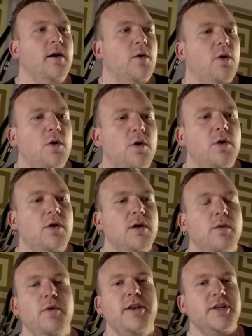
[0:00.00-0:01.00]
Or
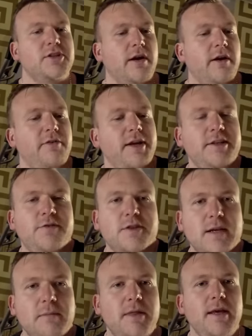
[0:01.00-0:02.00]
when you're trying to reach for
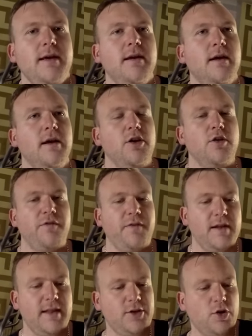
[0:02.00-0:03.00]
something, you
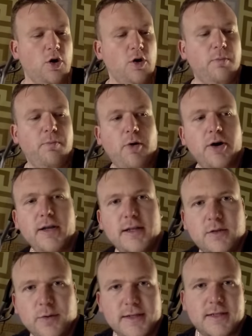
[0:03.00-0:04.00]
feel that your whole body
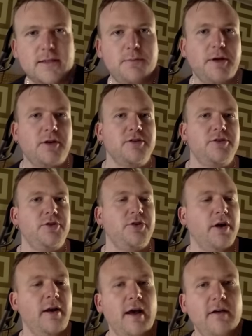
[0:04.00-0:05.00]
twists because you
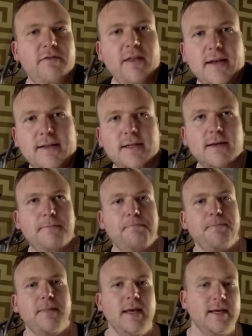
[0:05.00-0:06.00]
don't have that
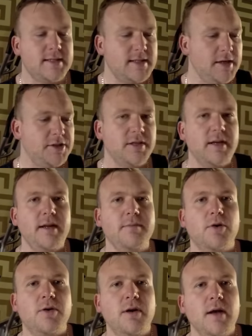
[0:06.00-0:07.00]
extension
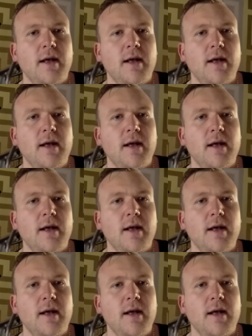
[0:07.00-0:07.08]
anymore.